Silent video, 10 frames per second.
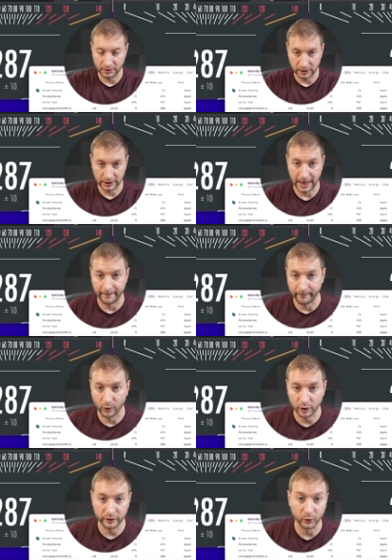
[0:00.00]
a lot
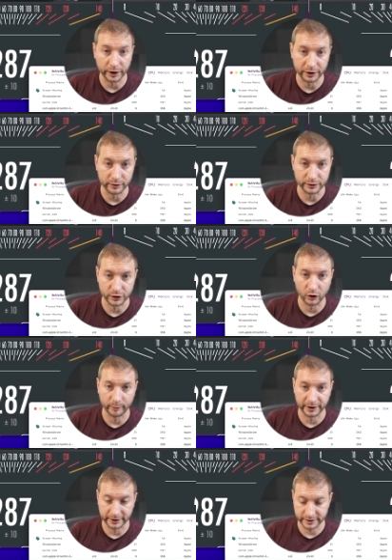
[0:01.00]
more of the windows open
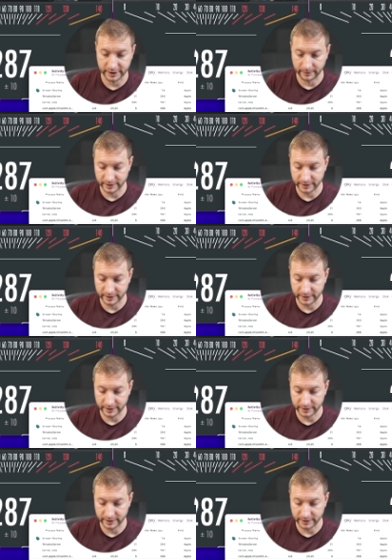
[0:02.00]
at the same